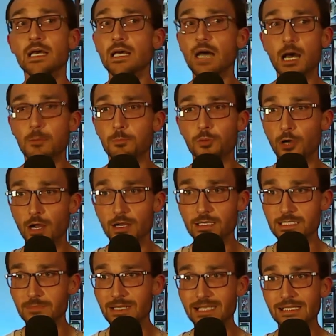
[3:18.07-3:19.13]

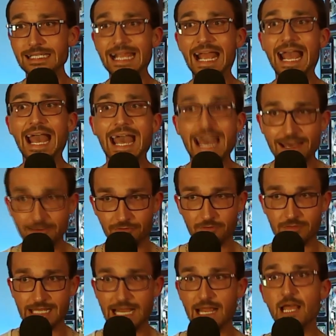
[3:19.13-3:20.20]
Approximately half
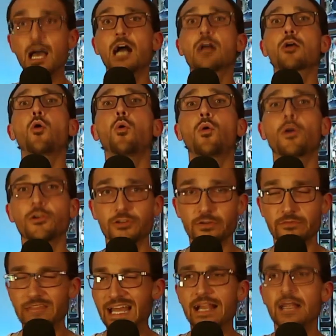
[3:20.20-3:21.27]
of that, a quarter
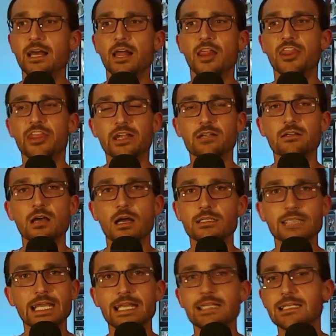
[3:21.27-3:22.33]
of that. They're
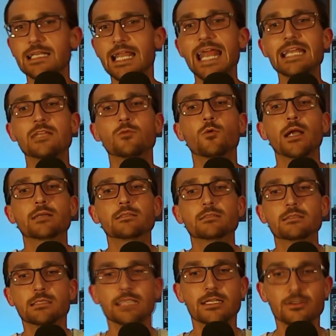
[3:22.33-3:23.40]
not getting anywhere
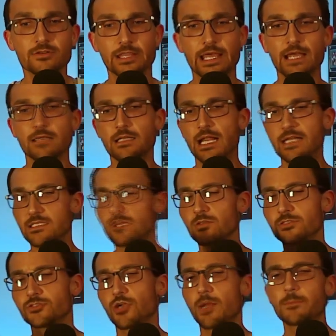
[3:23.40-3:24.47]
near that. And he's
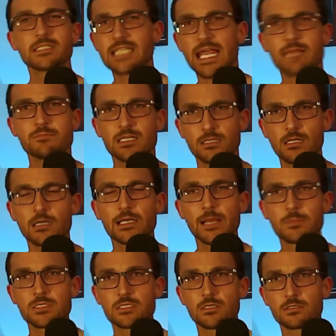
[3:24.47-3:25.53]
only dropping 10-minute long
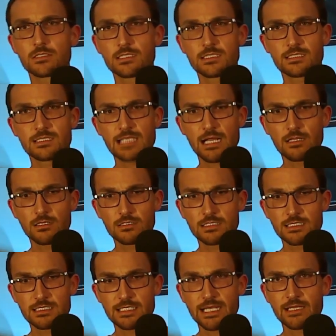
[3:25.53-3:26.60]
episodes. Because how long is
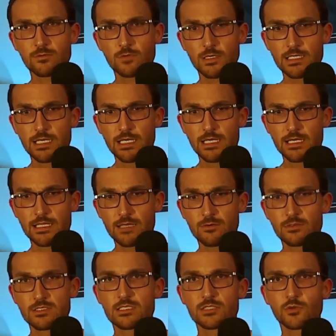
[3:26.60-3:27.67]
the second one? That
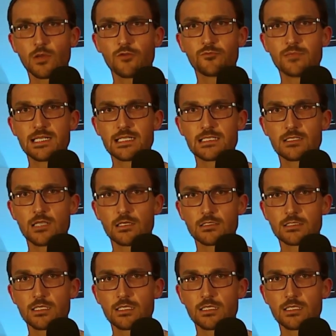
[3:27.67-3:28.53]
one's 12 minutes long.